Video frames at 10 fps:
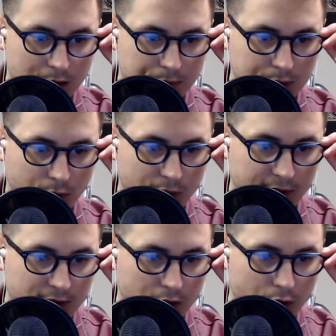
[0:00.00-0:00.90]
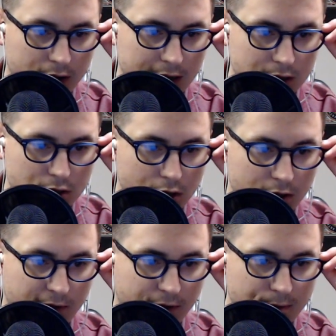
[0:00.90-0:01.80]
but the word of the Lord
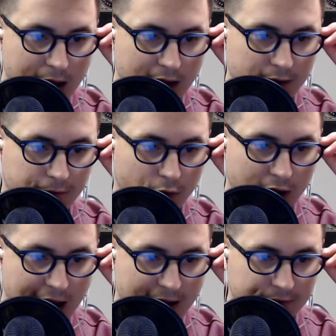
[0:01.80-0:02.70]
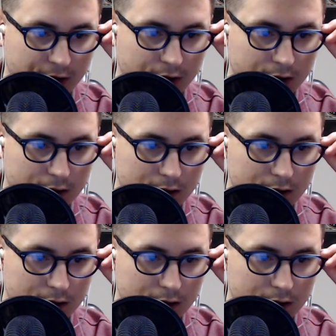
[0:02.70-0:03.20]
endures from e forever,